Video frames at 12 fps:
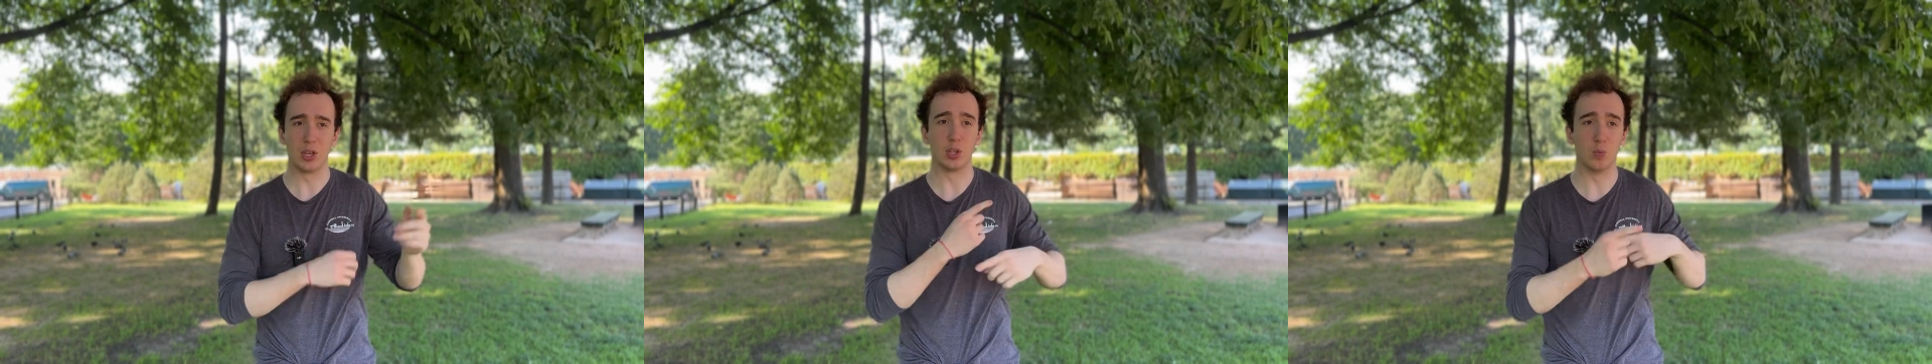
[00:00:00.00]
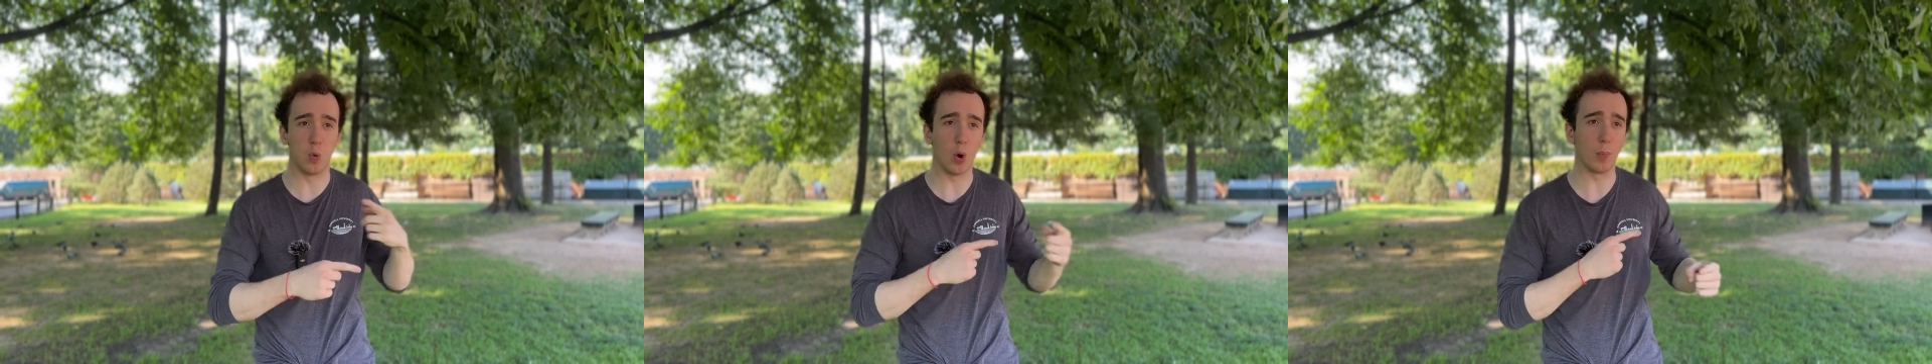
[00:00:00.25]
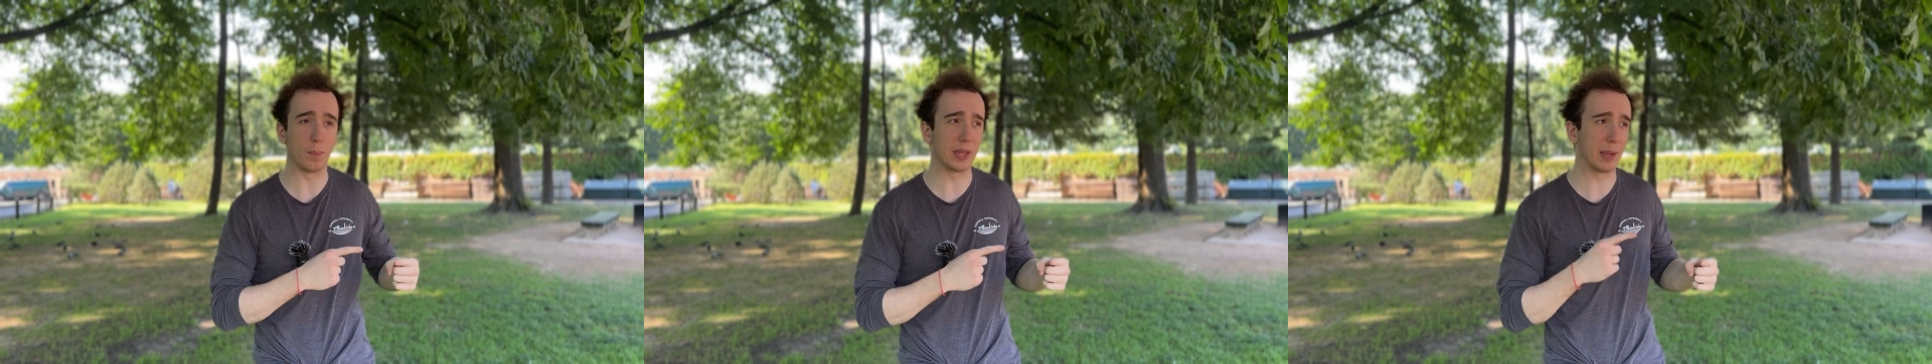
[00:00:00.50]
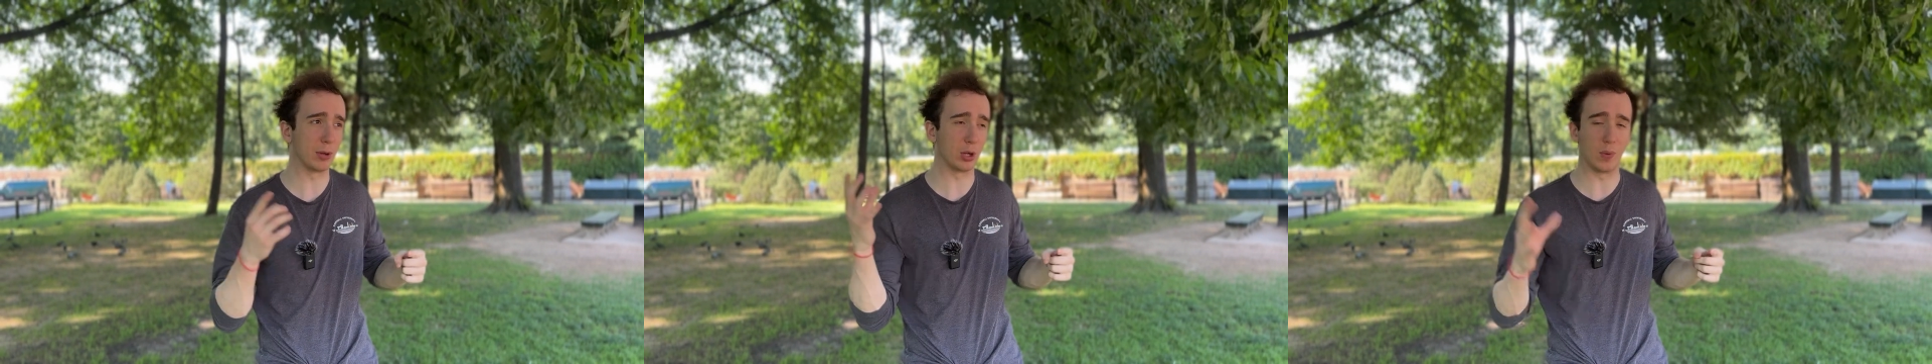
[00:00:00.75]
you won't
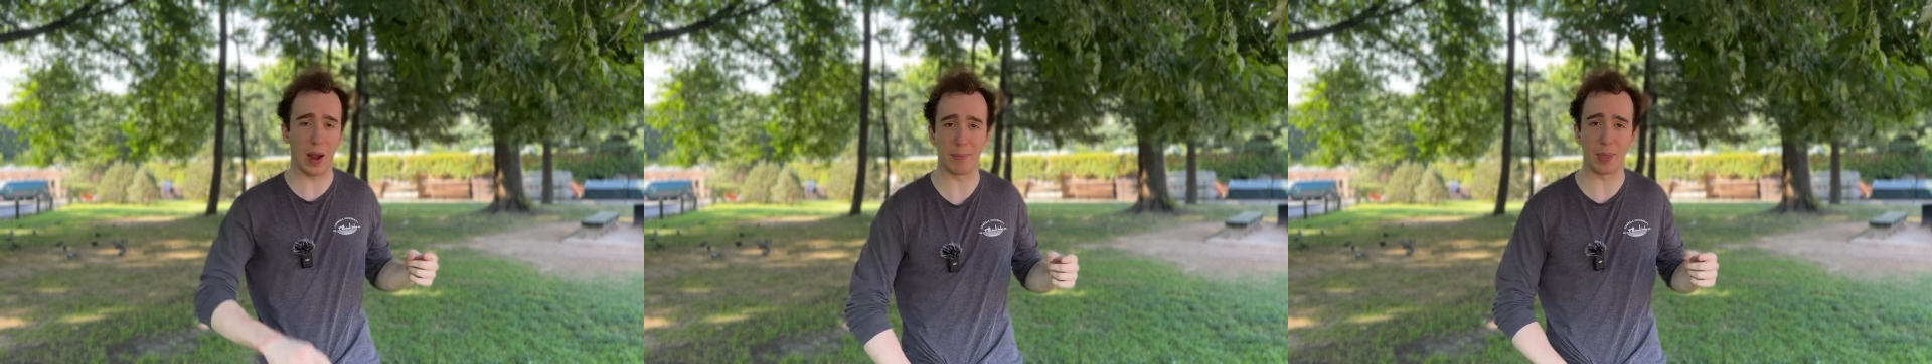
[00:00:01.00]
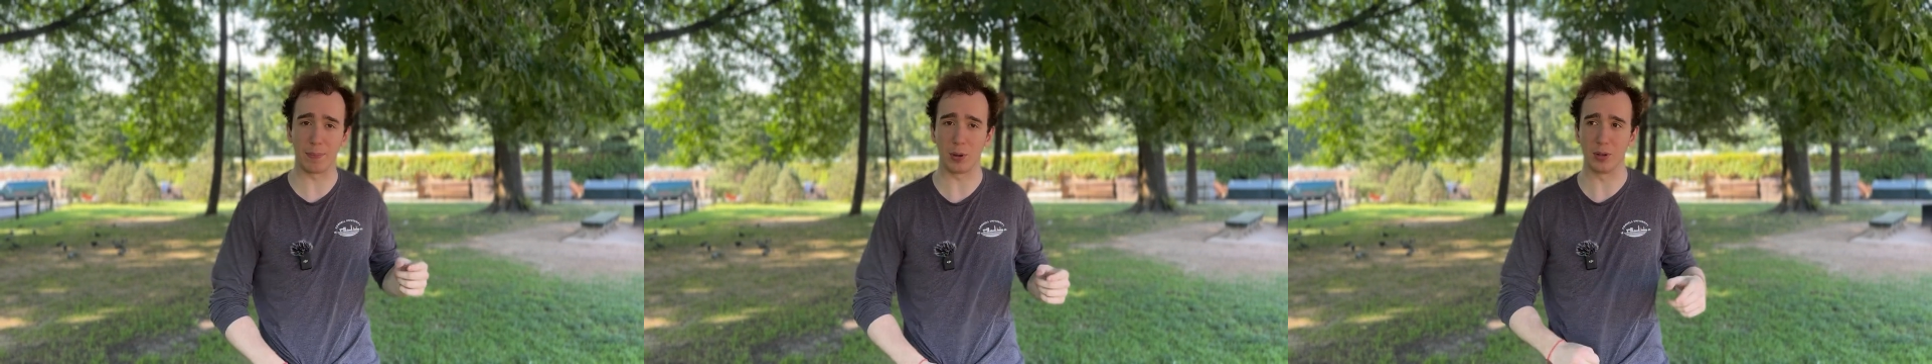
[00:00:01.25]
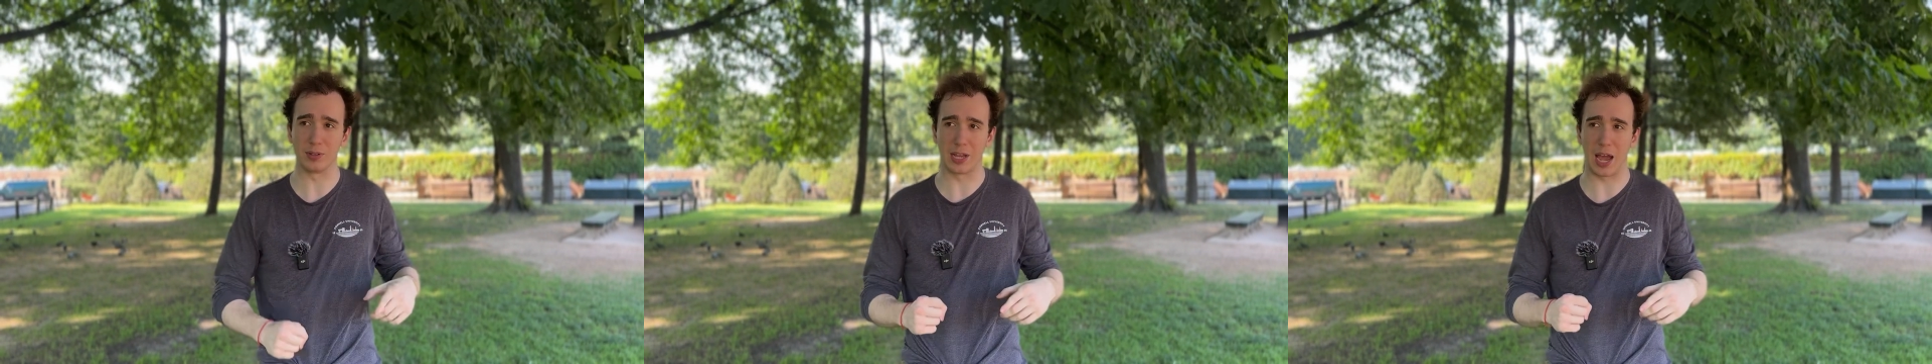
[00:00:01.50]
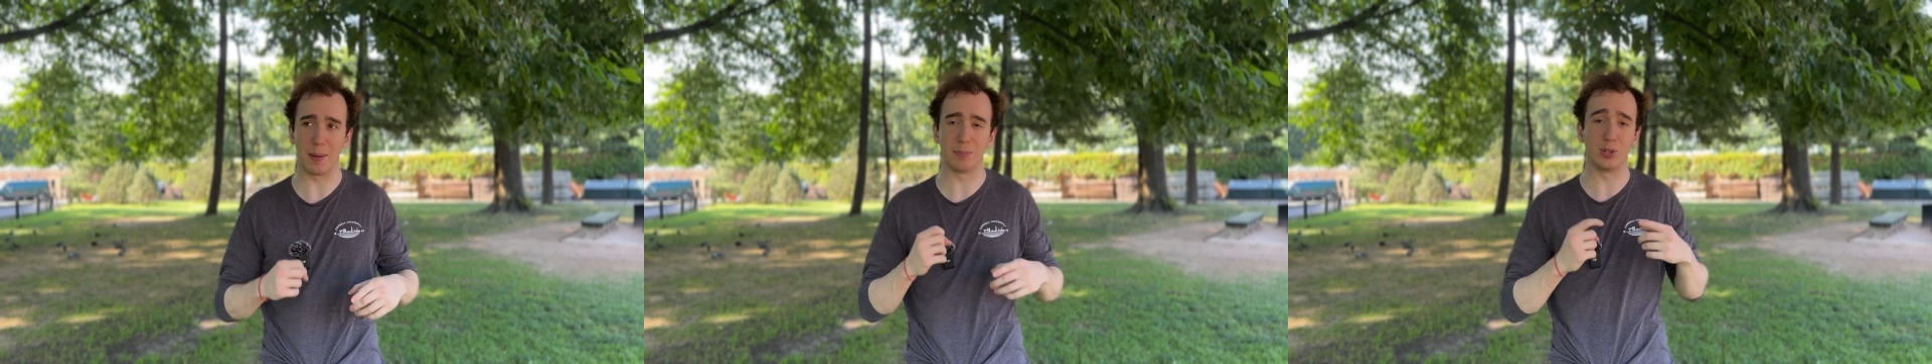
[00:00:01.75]
be able to grab that ball in
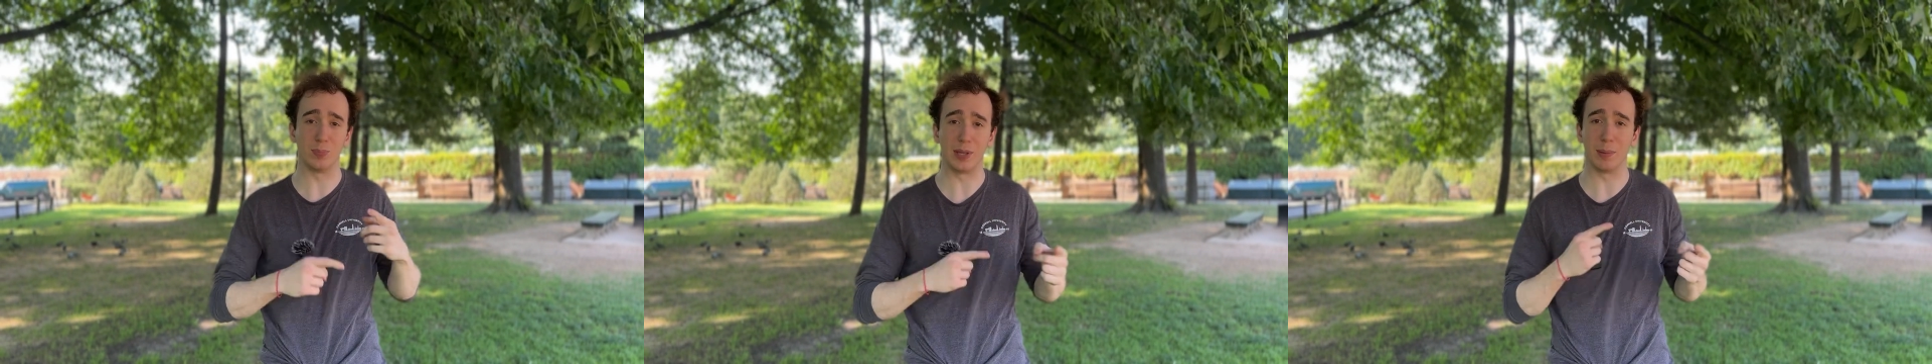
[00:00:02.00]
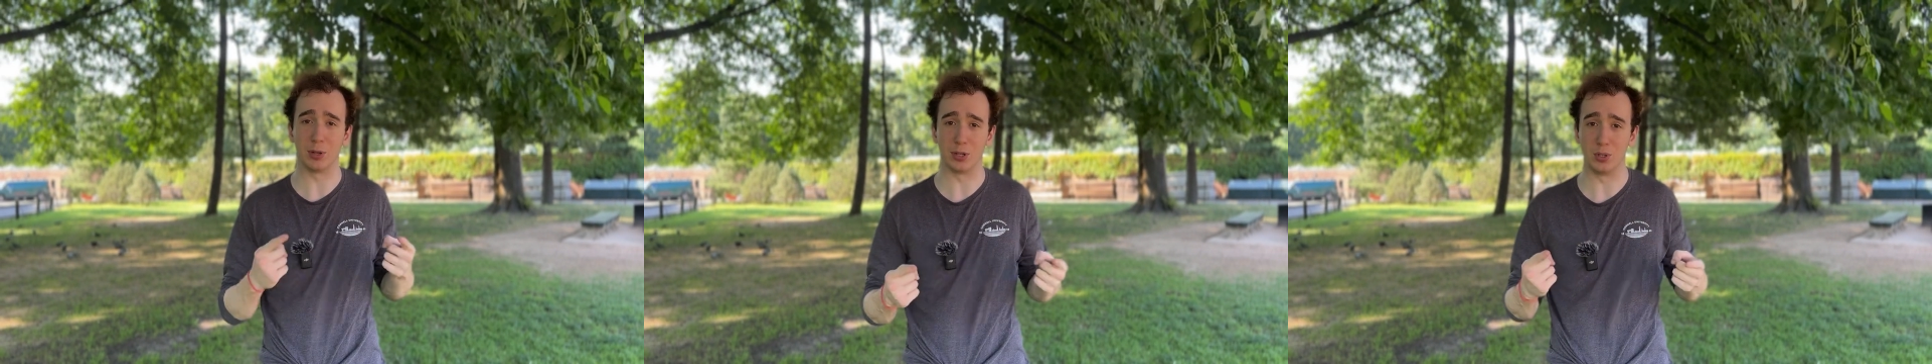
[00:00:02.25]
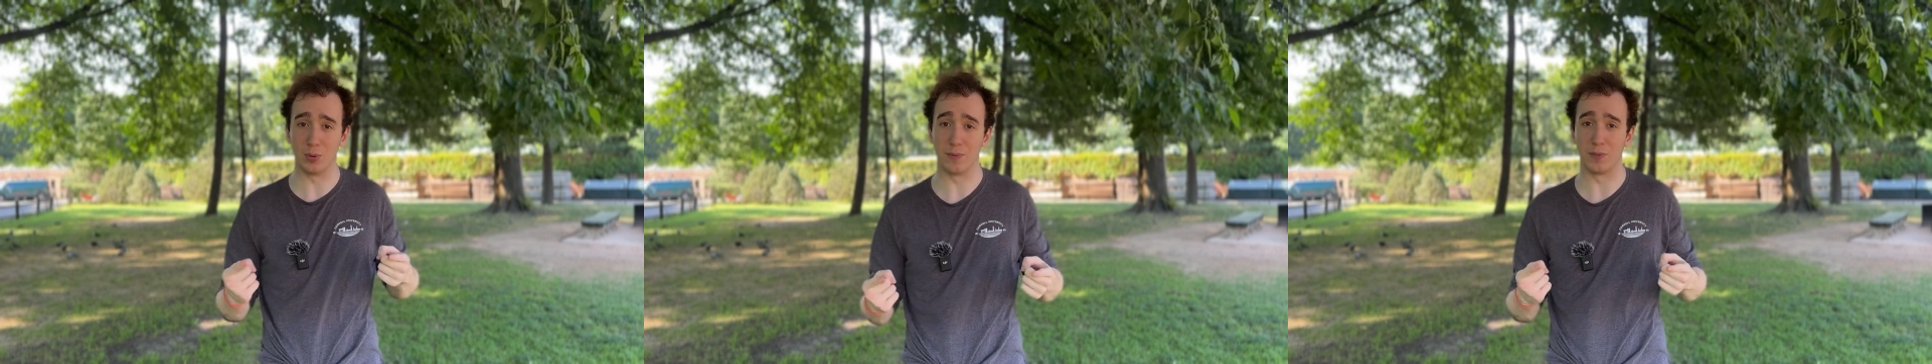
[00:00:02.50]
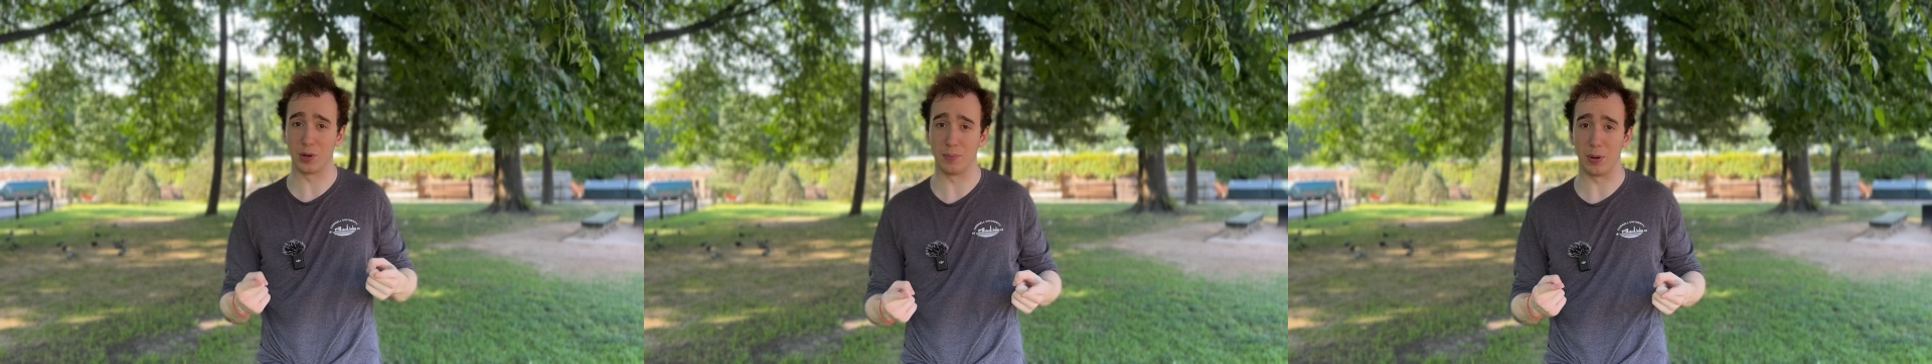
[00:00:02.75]
time to be able to do
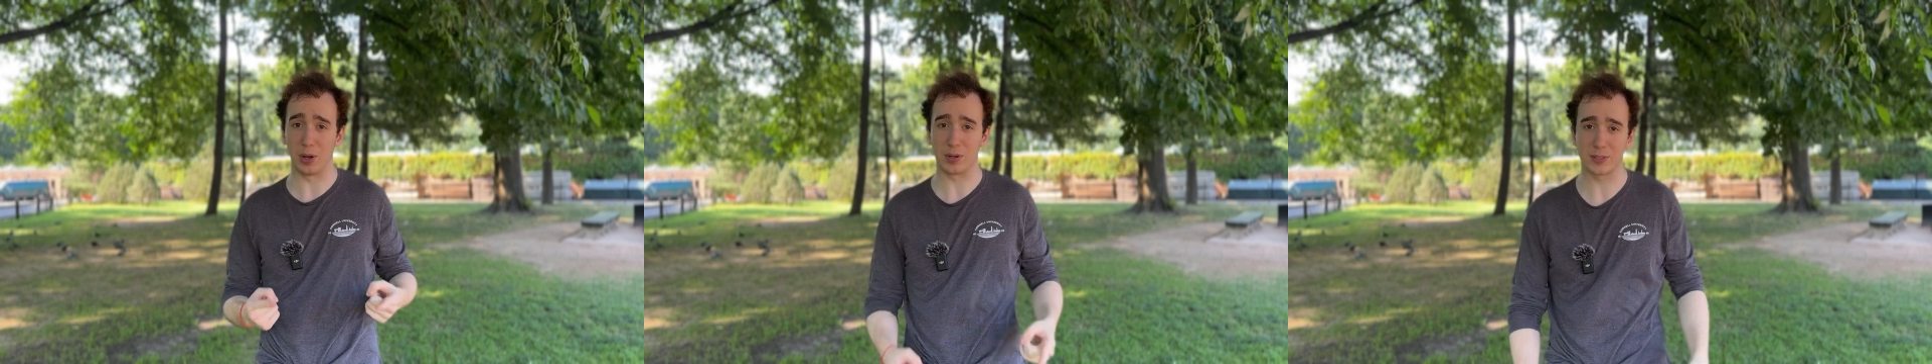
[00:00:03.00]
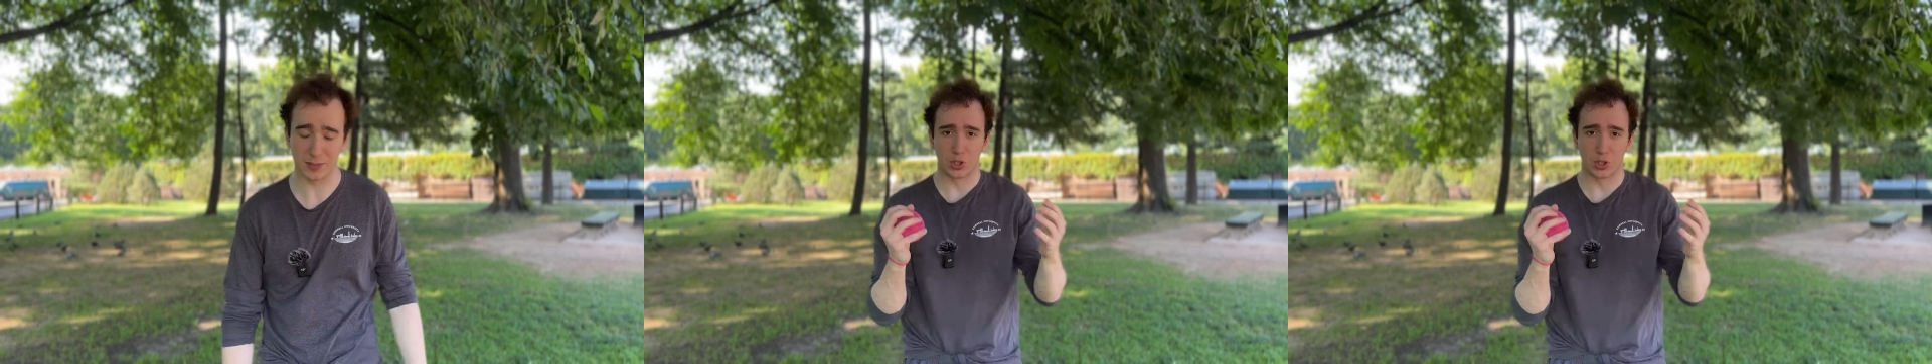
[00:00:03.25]
inverted box.